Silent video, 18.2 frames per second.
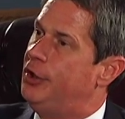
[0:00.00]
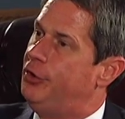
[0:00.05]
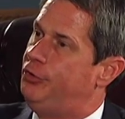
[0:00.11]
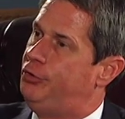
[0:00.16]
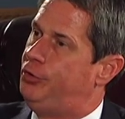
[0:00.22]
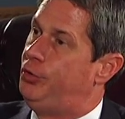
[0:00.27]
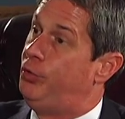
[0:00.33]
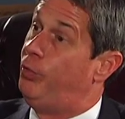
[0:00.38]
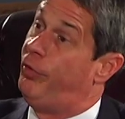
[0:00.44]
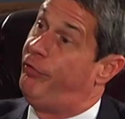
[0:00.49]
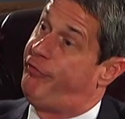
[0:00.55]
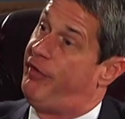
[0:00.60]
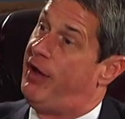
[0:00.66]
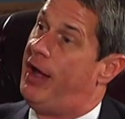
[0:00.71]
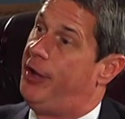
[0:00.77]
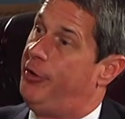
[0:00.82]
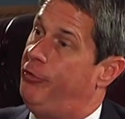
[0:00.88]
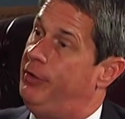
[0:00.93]
to
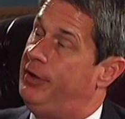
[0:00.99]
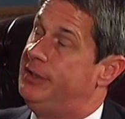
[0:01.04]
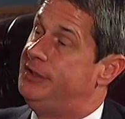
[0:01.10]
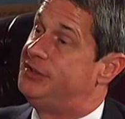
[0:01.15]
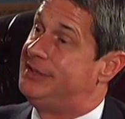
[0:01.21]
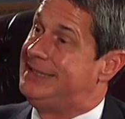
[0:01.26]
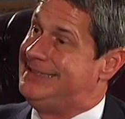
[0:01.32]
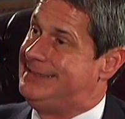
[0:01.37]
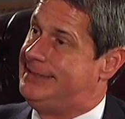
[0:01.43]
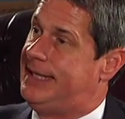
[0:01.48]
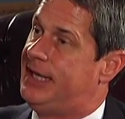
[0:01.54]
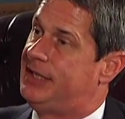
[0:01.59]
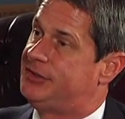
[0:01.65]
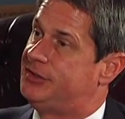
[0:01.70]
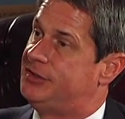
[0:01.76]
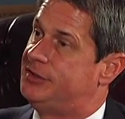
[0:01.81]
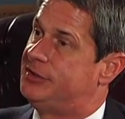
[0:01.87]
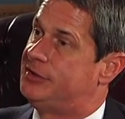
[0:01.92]
refineries in
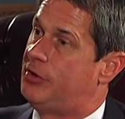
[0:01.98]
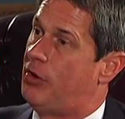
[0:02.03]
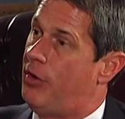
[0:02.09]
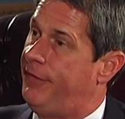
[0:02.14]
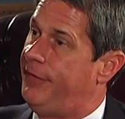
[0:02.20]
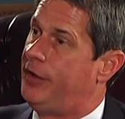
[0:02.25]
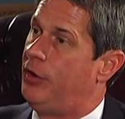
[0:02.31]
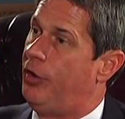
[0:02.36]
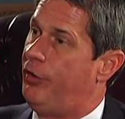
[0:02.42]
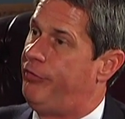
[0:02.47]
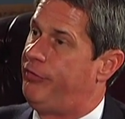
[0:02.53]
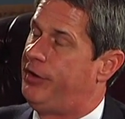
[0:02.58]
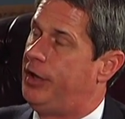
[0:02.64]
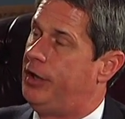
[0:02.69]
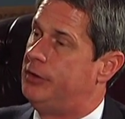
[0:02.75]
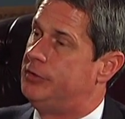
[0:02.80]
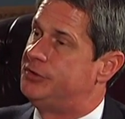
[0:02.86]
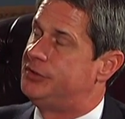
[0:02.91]
Texas on the Gulf
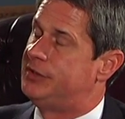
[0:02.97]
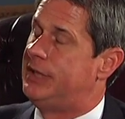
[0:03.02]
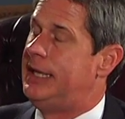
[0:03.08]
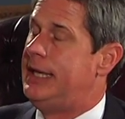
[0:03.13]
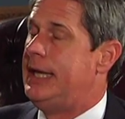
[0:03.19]
Coast.